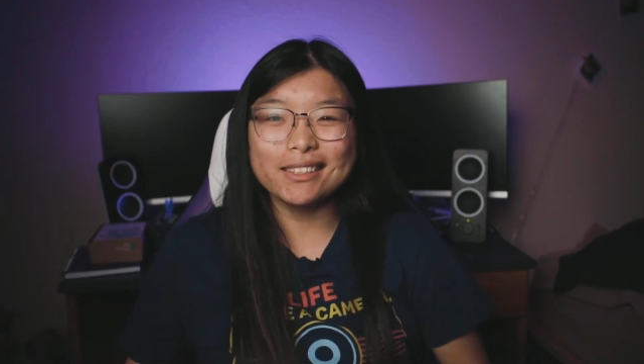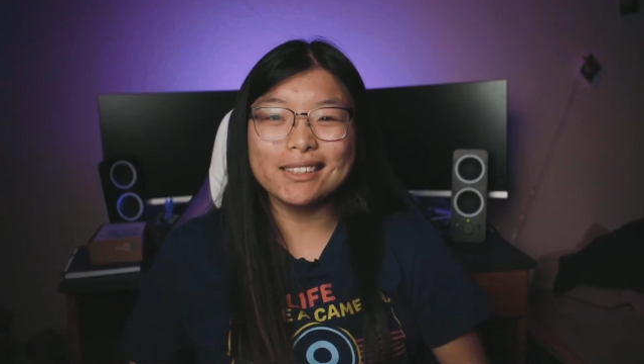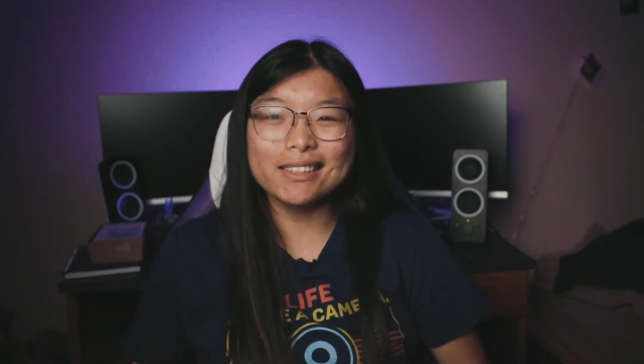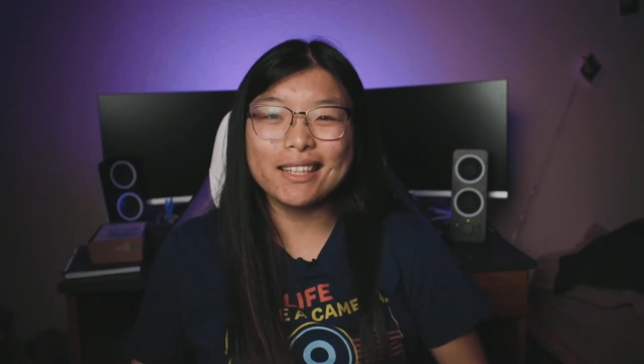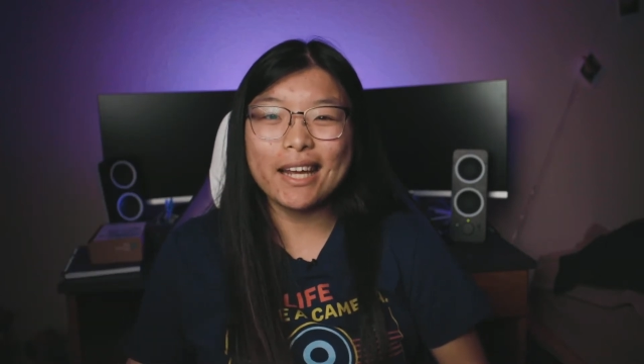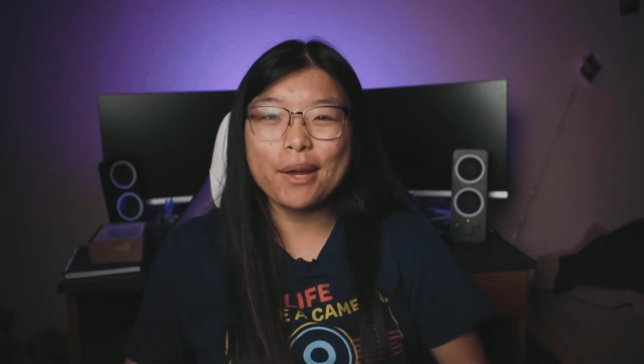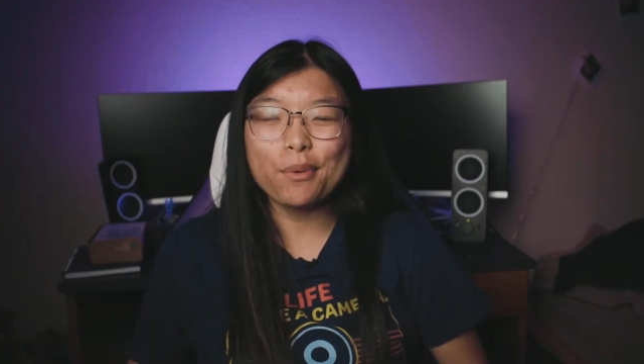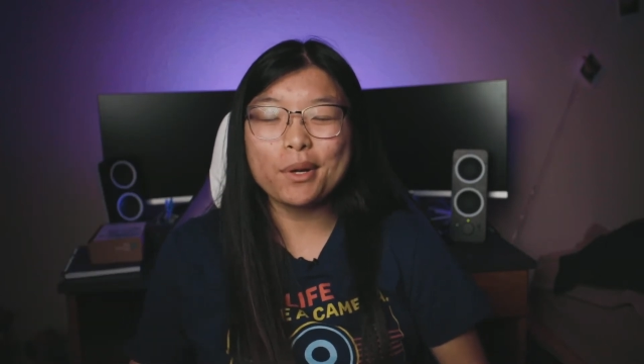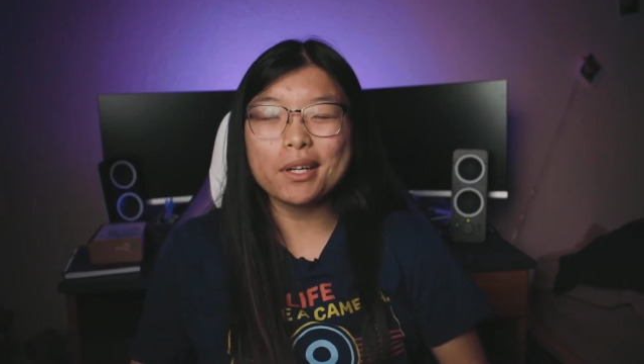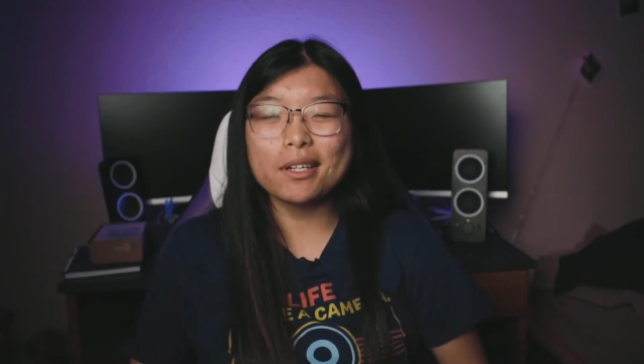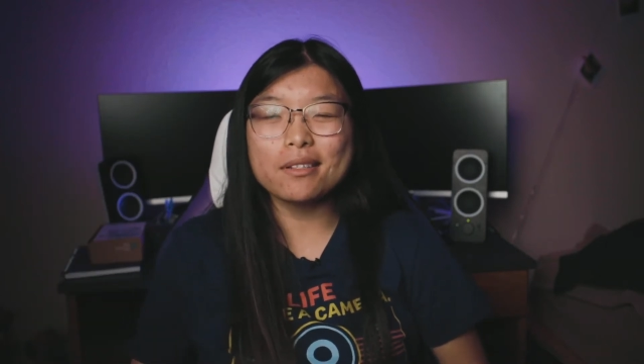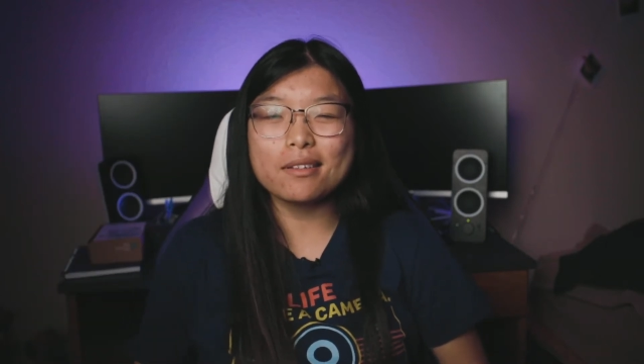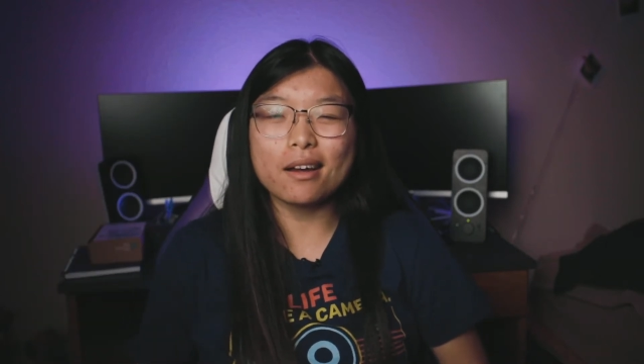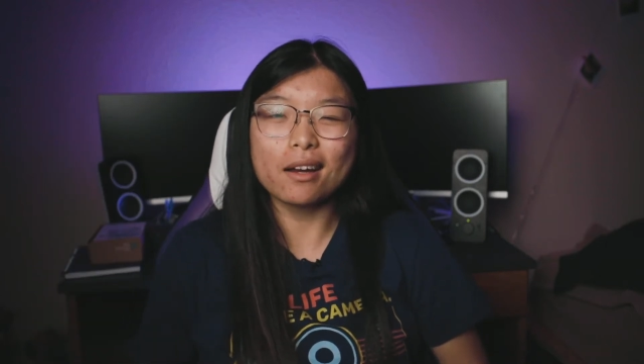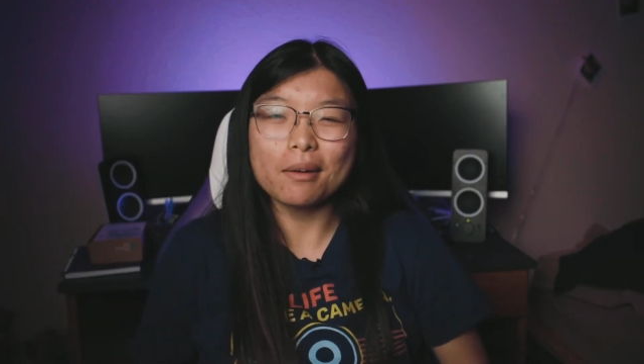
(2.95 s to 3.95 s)
and today we're
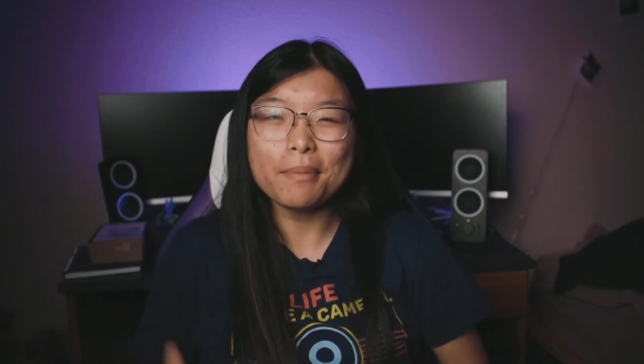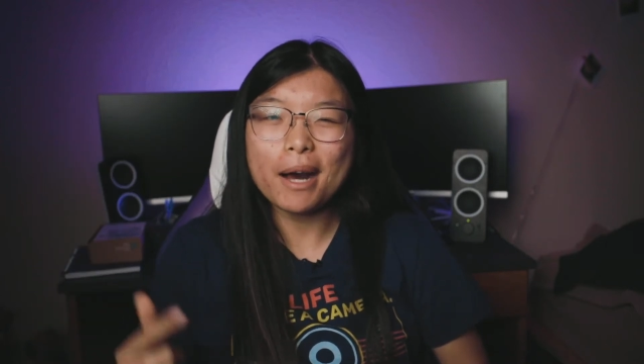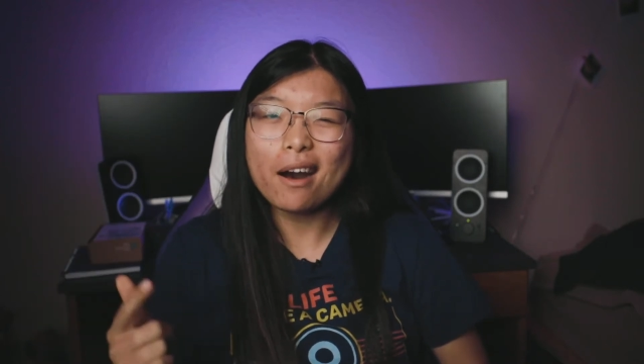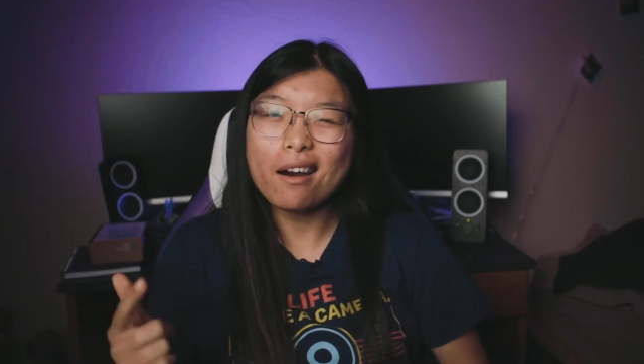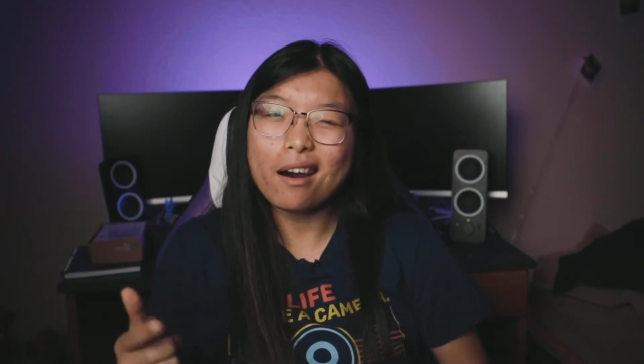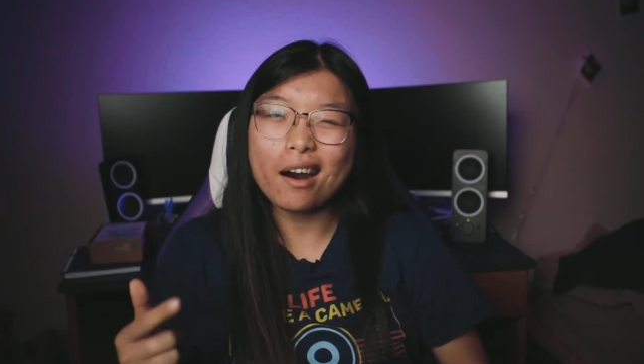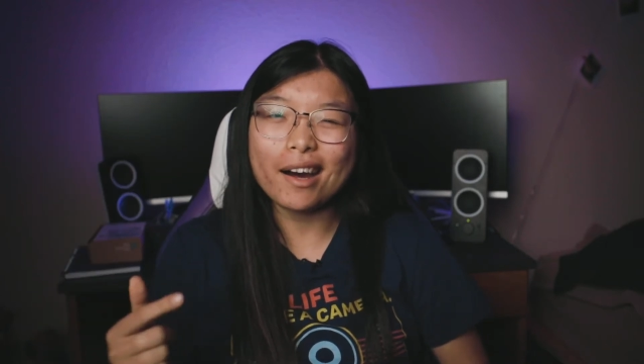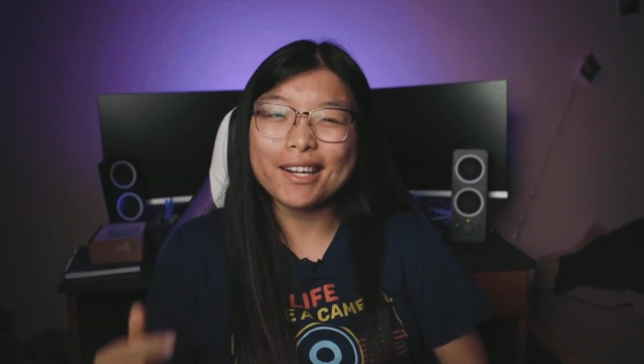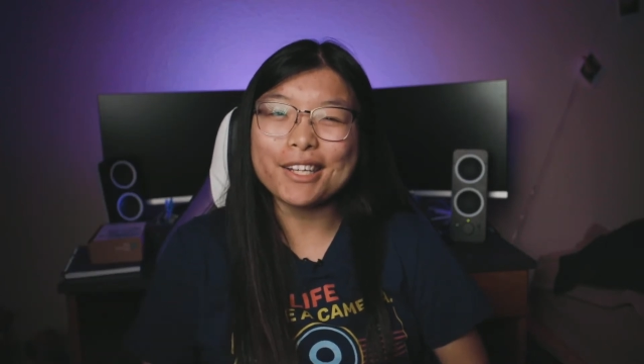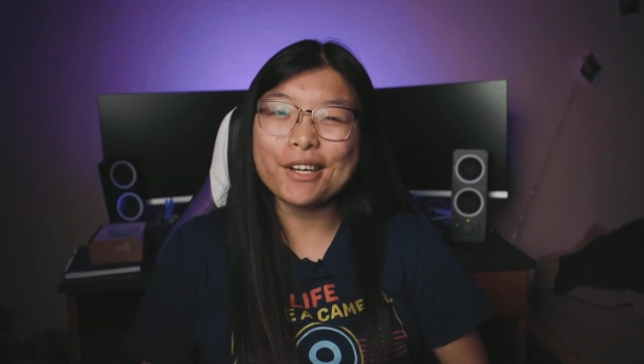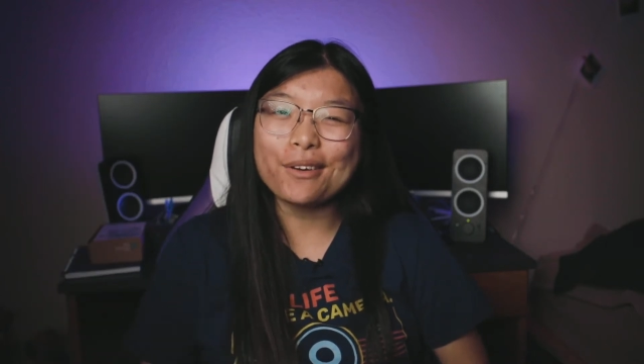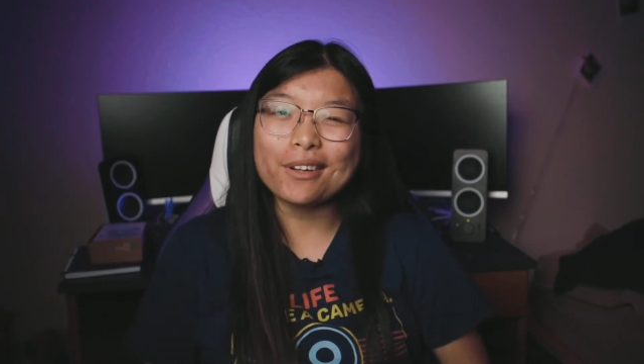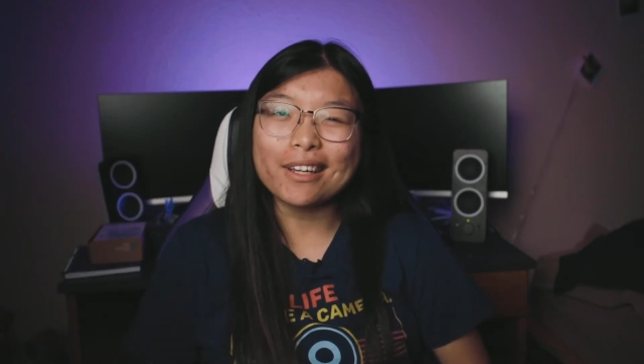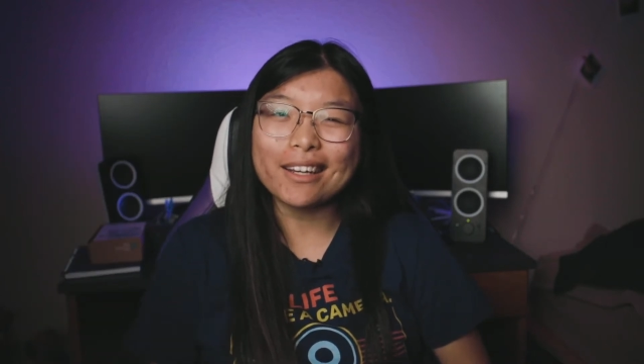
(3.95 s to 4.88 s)
going to talk about audio